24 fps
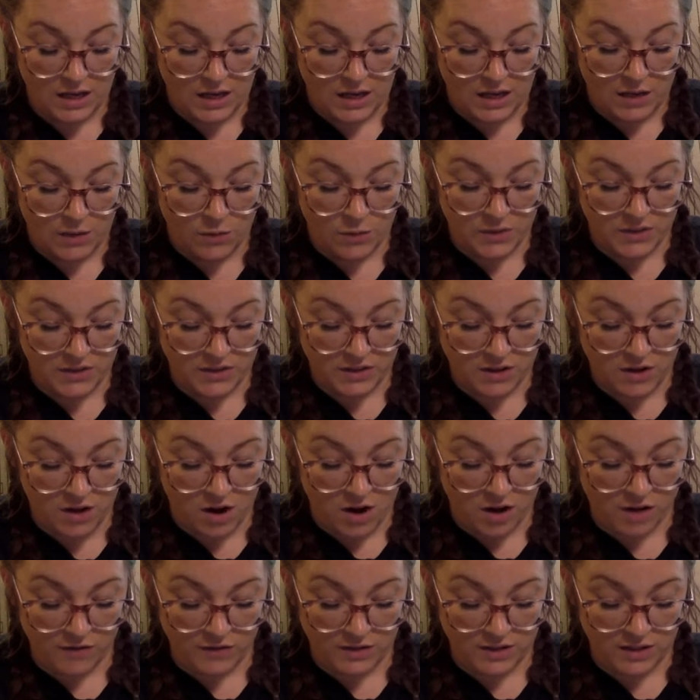It wasn't
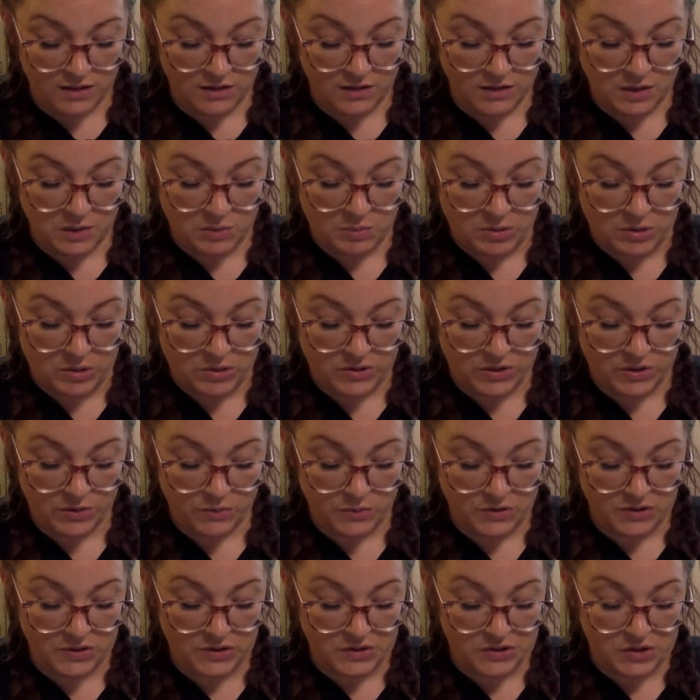often that a person
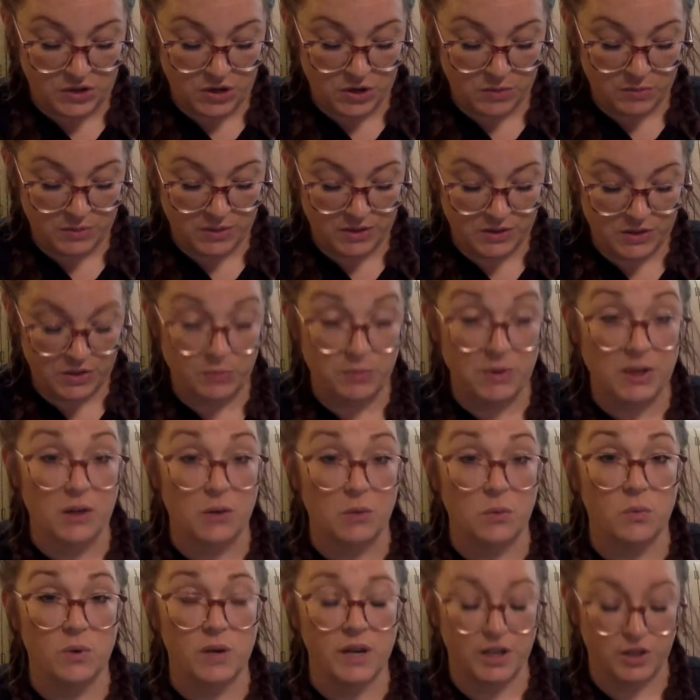was determined to be a
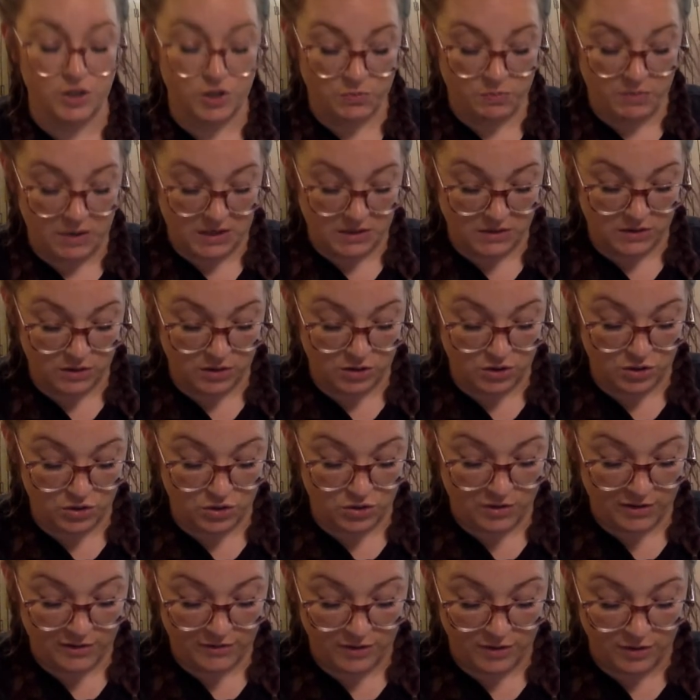witch by such a
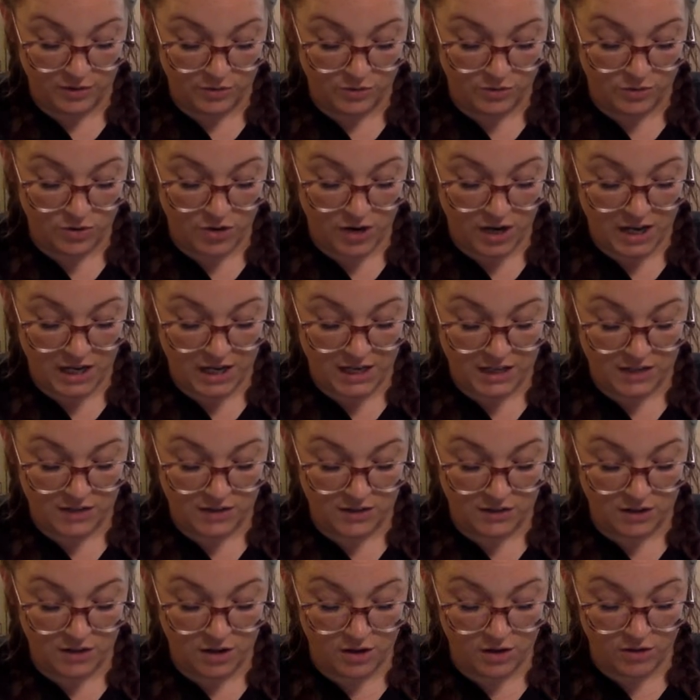trivial trait as the
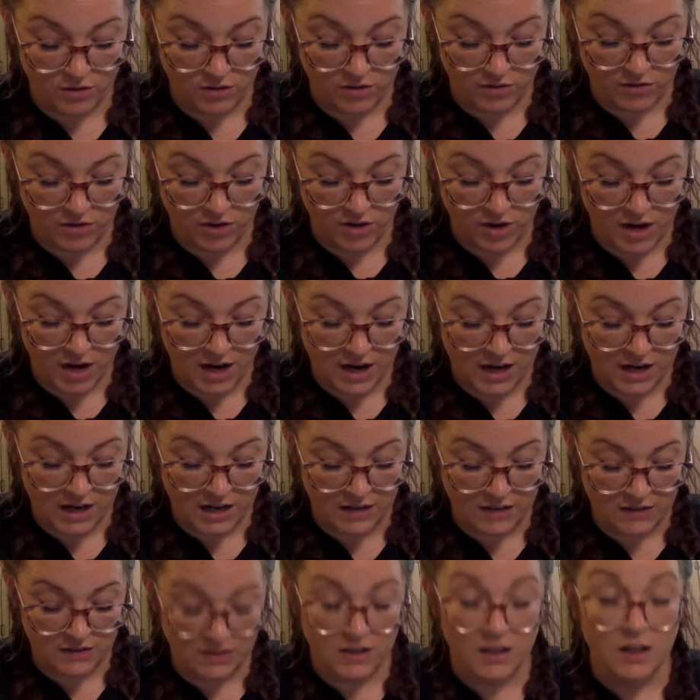color of her
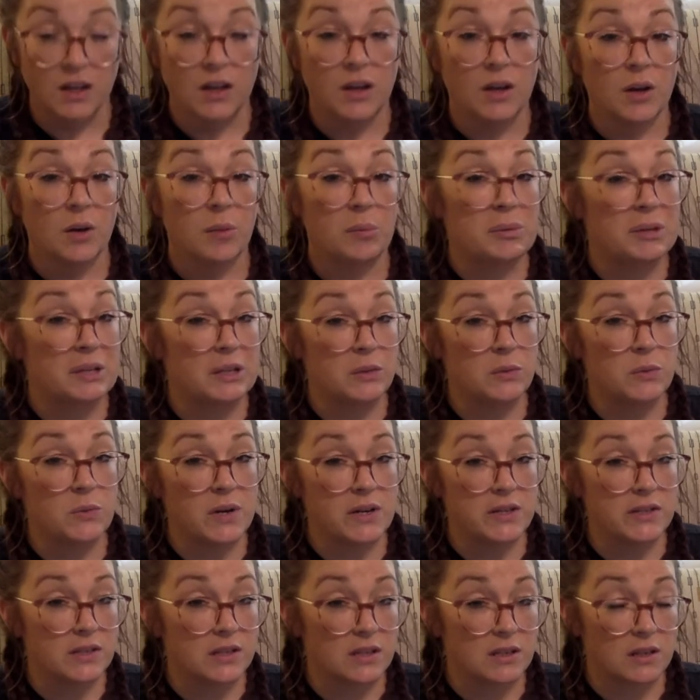eyes, but it
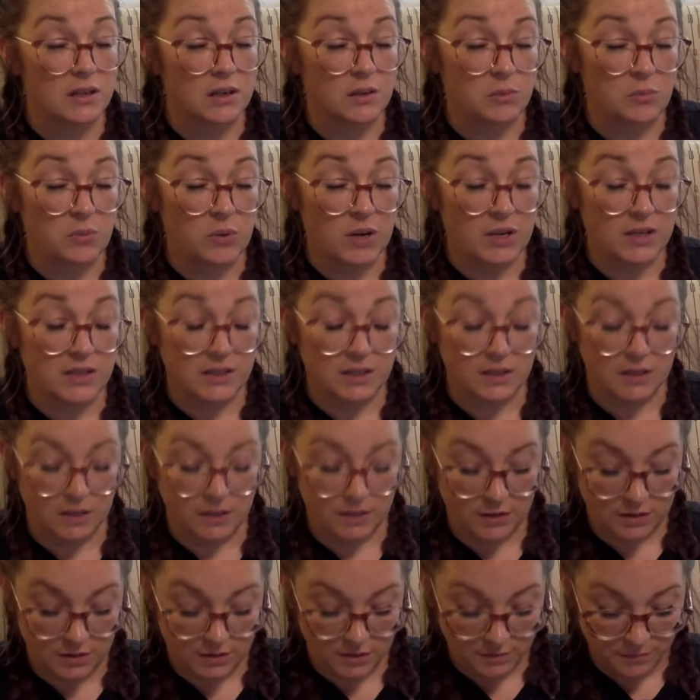wasn't
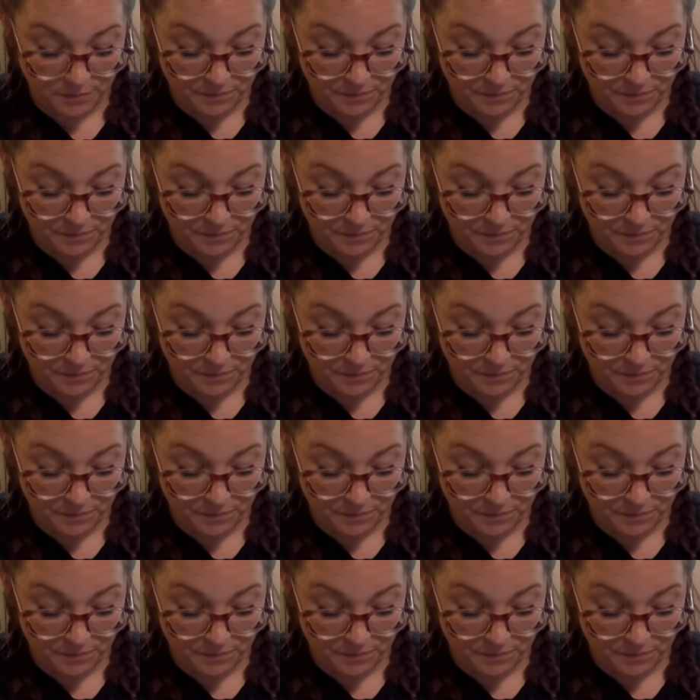unprecedented.